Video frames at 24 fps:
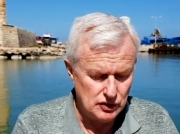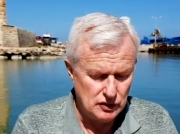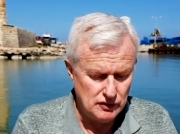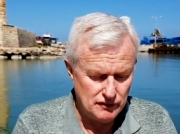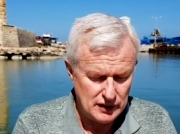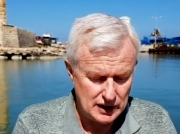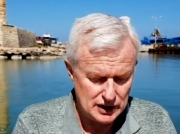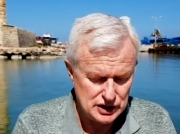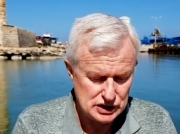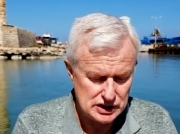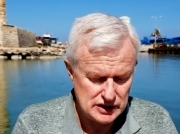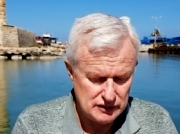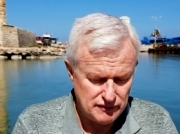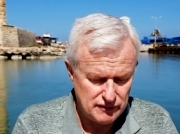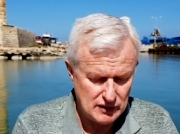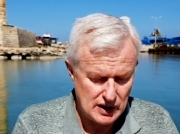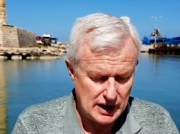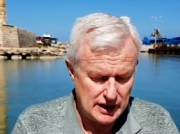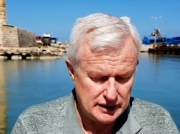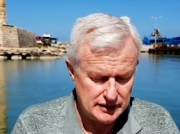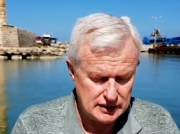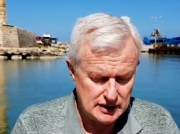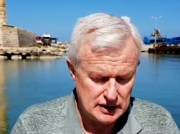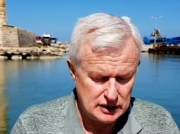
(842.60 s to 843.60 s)
you eventually
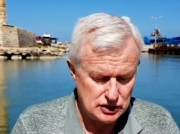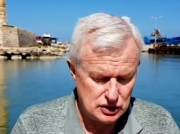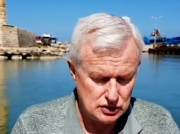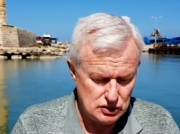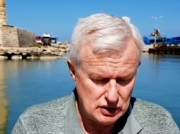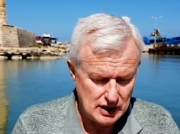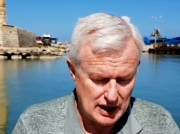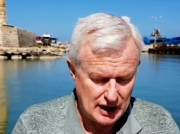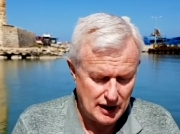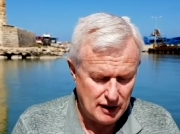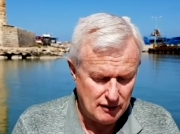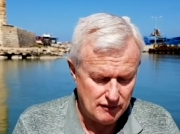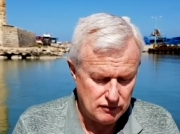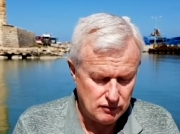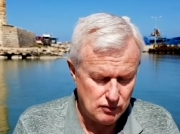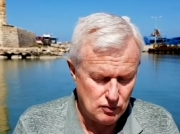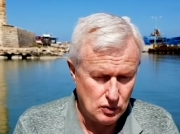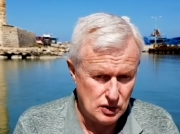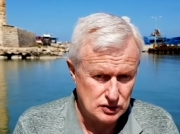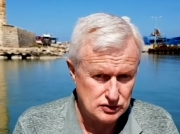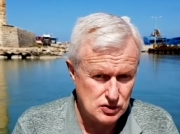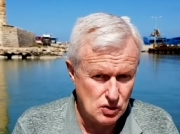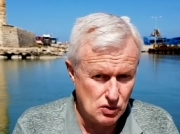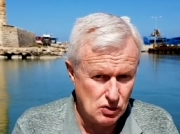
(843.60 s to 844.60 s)
find that you have
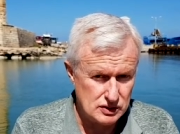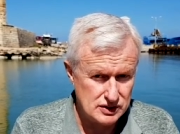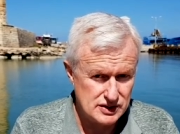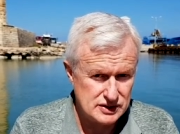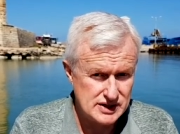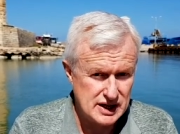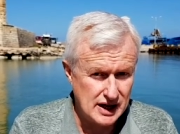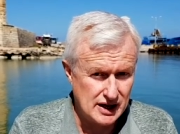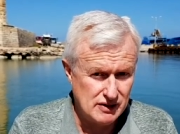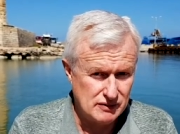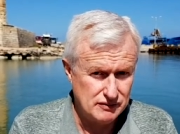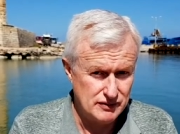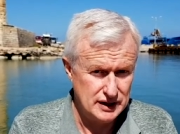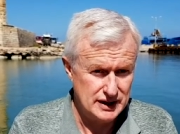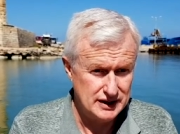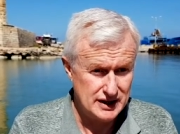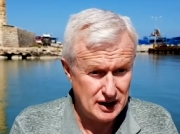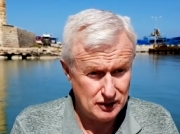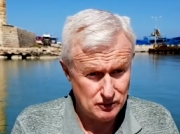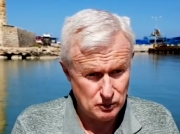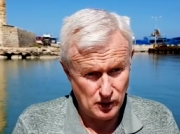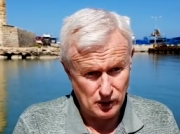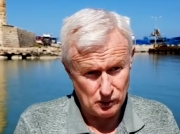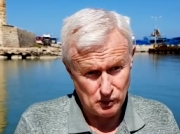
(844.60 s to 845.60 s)
what's called a scale free
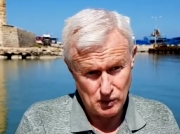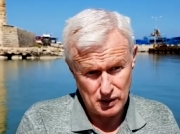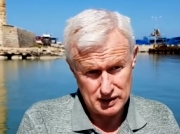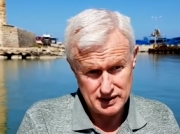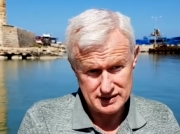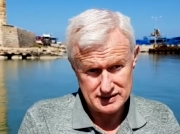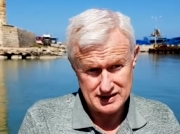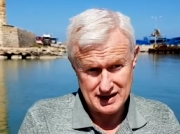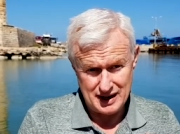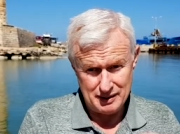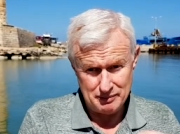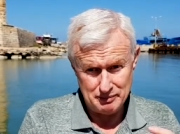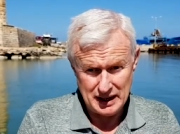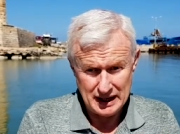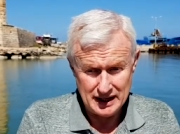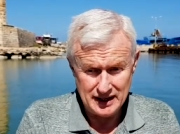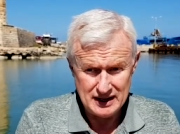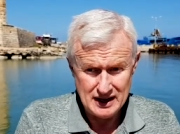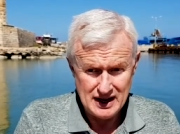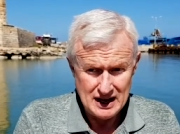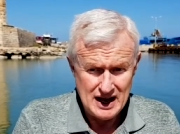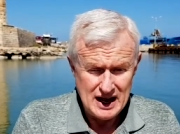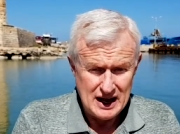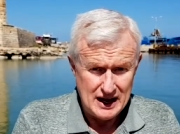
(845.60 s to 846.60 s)
network. What does that
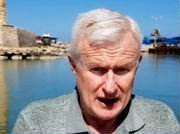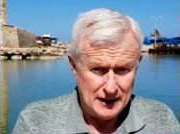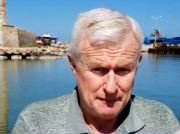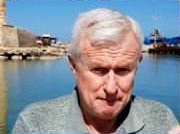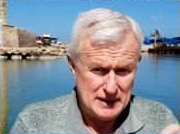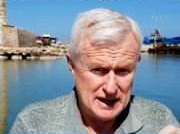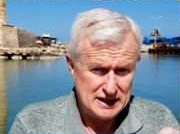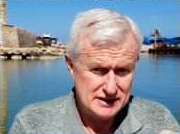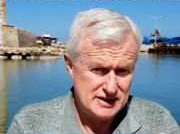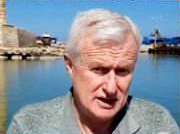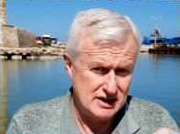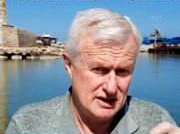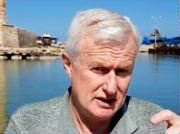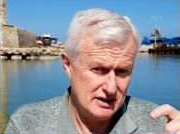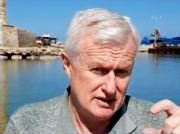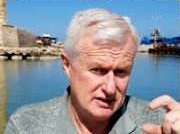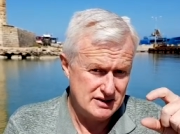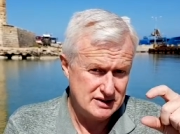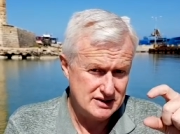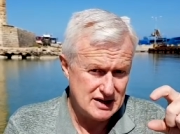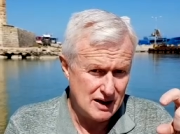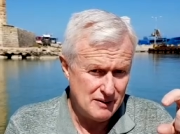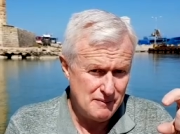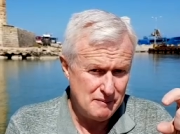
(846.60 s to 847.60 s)
mean? It means that
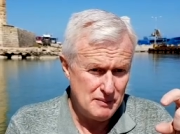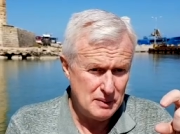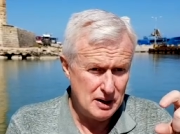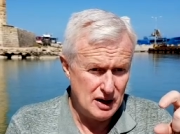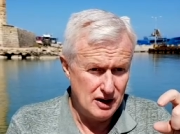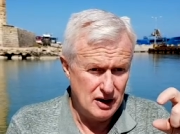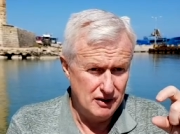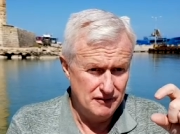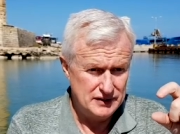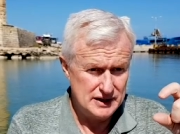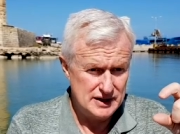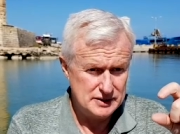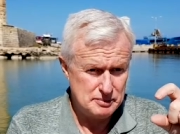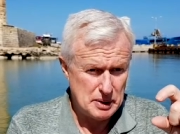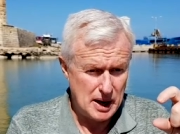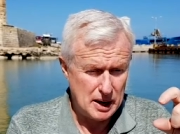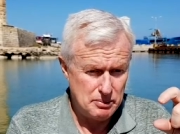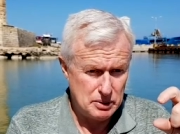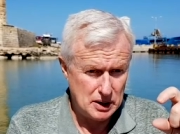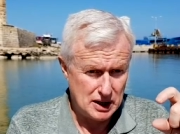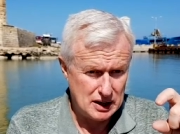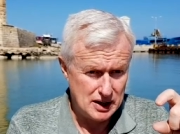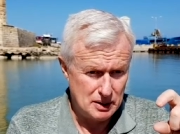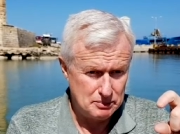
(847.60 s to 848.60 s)
some of these
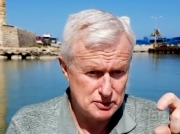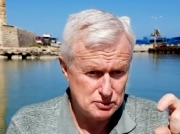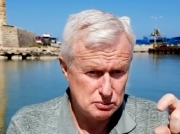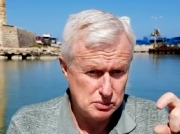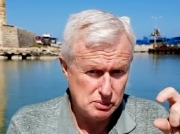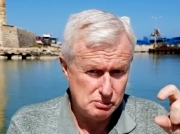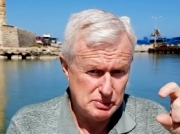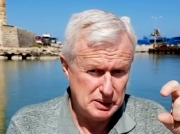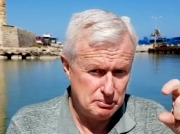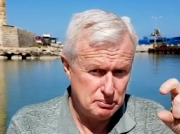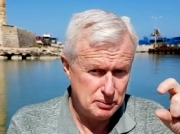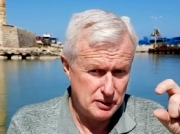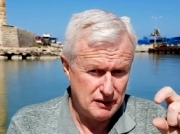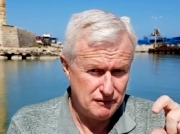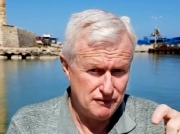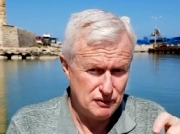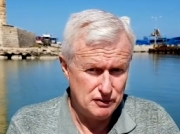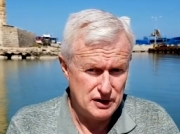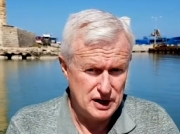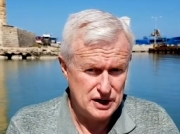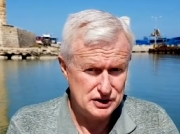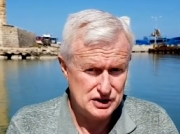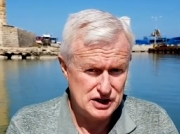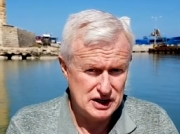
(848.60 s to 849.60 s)
paper clips will be
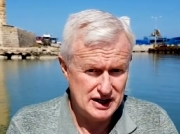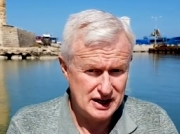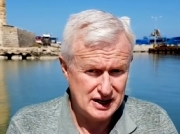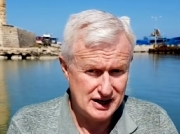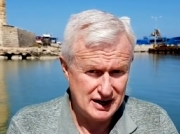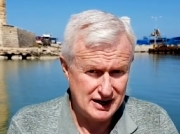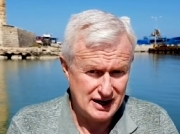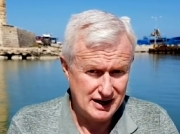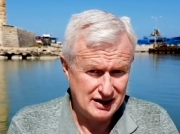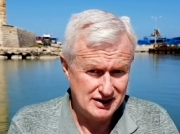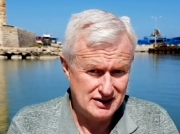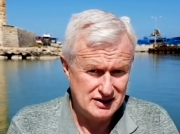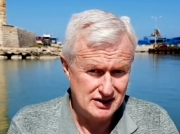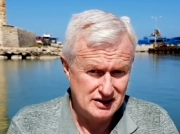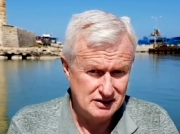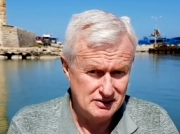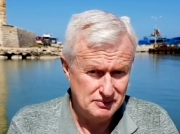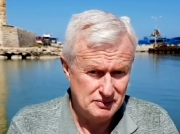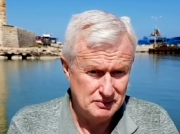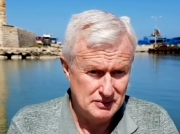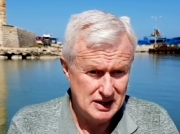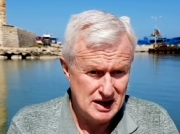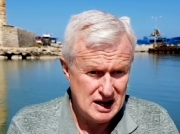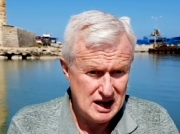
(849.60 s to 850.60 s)
preferentially connected.
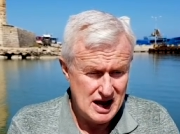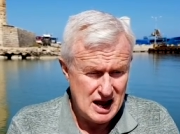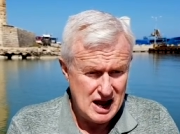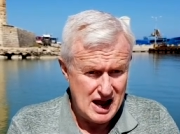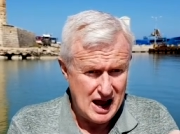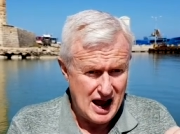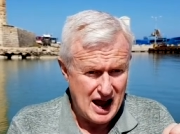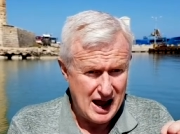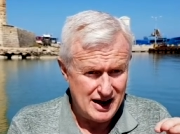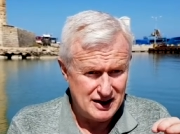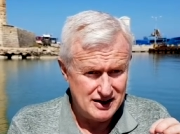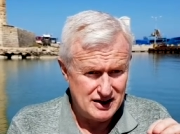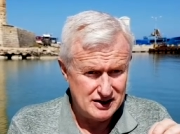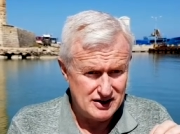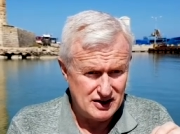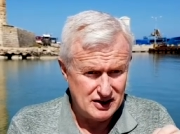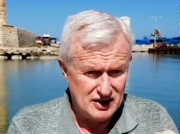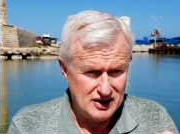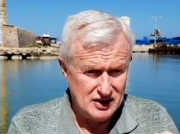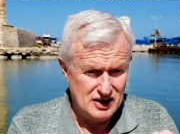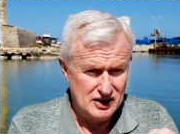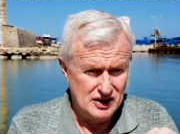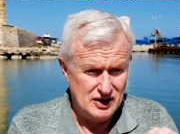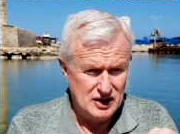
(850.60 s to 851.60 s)
And
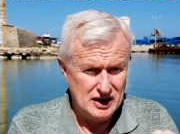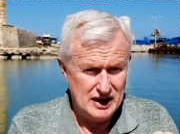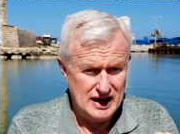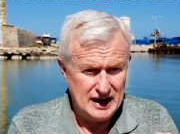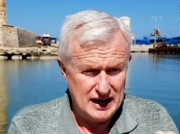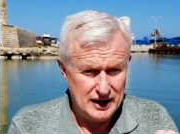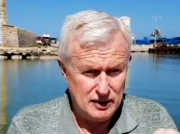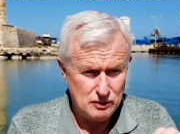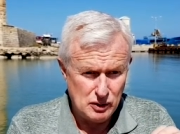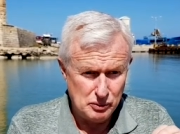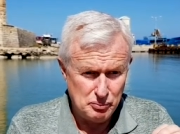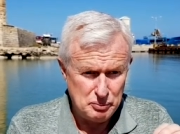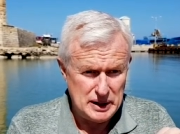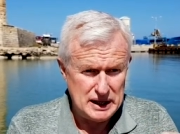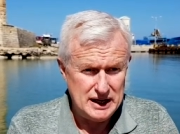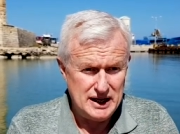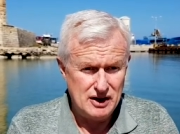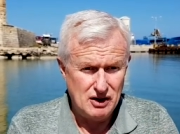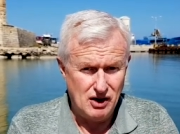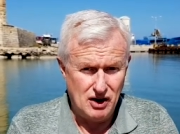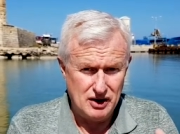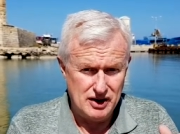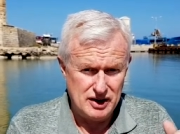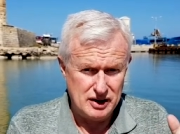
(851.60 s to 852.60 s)
it will
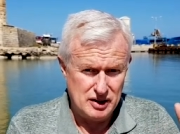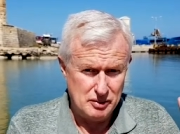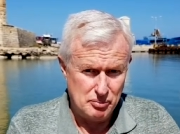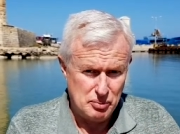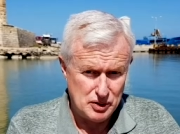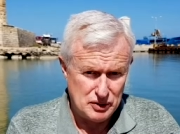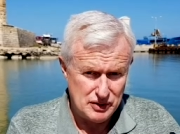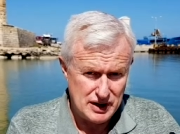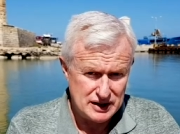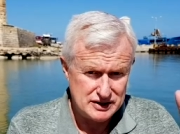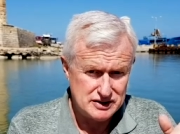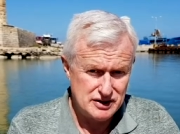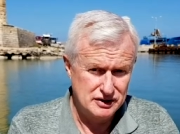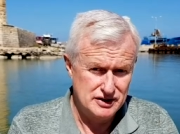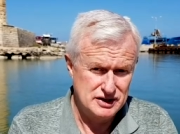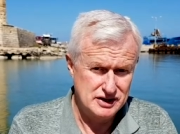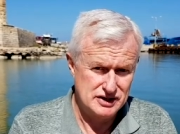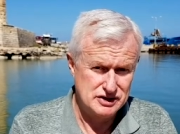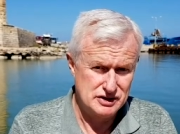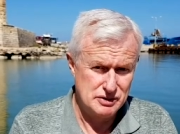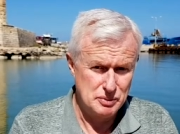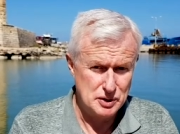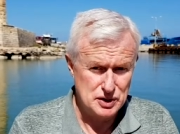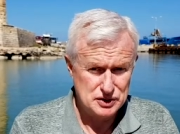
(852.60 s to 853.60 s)
be on a Pareto
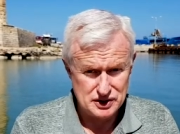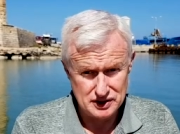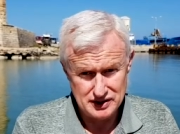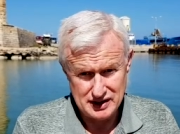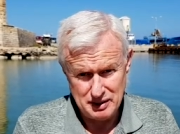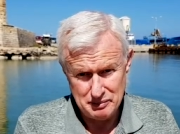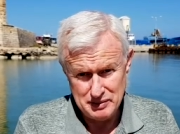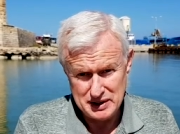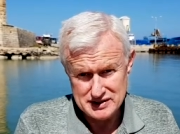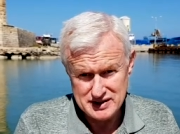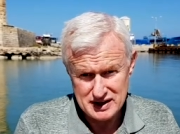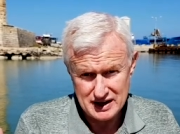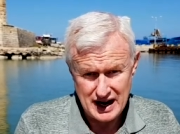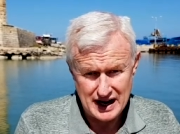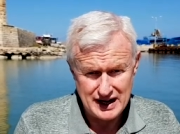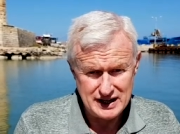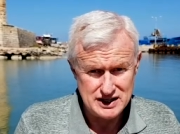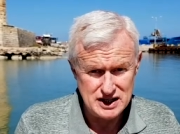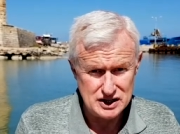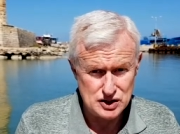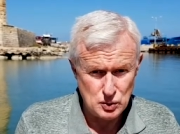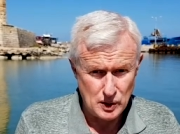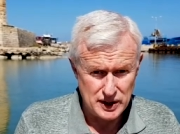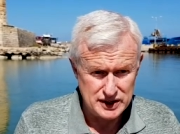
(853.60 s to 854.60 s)
distribution. That means an
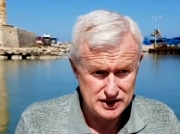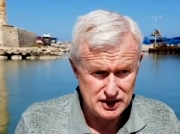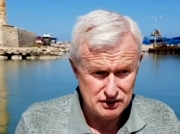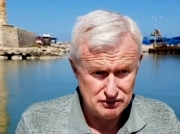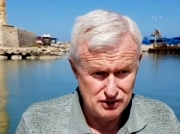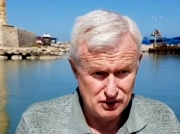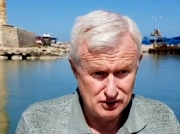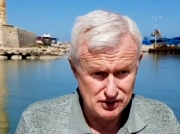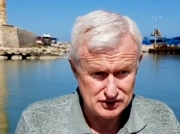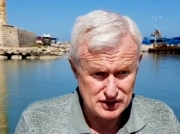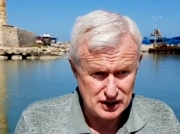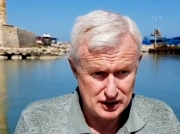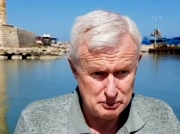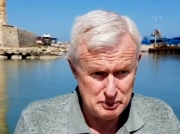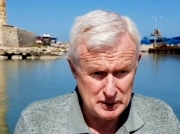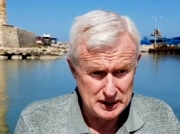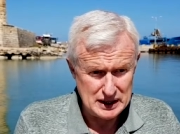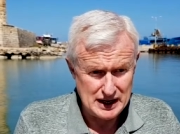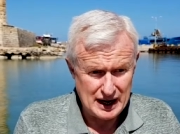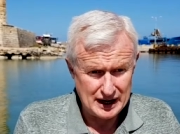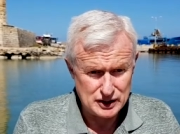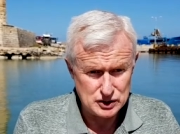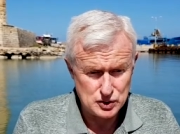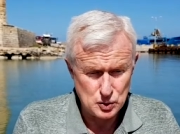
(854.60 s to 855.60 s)
80 20 rule. So it'll be
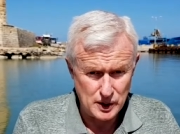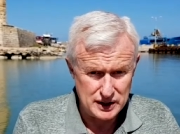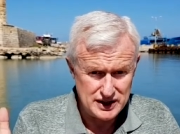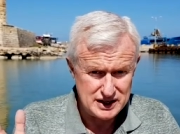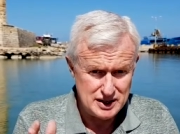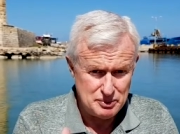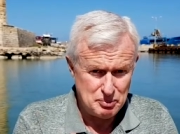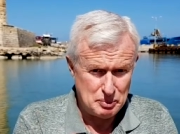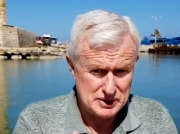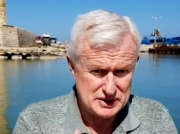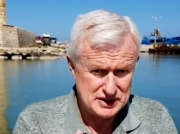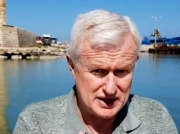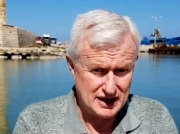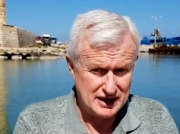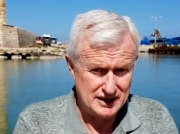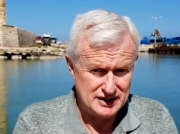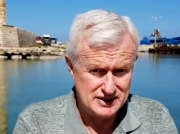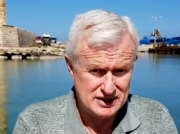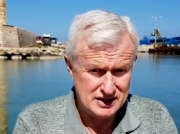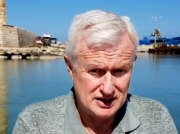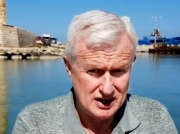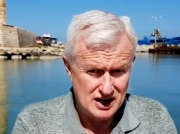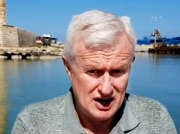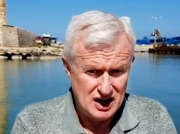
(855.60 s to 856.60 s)
like
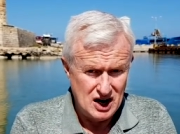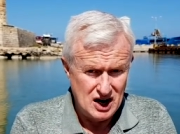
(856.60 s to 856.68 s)
20%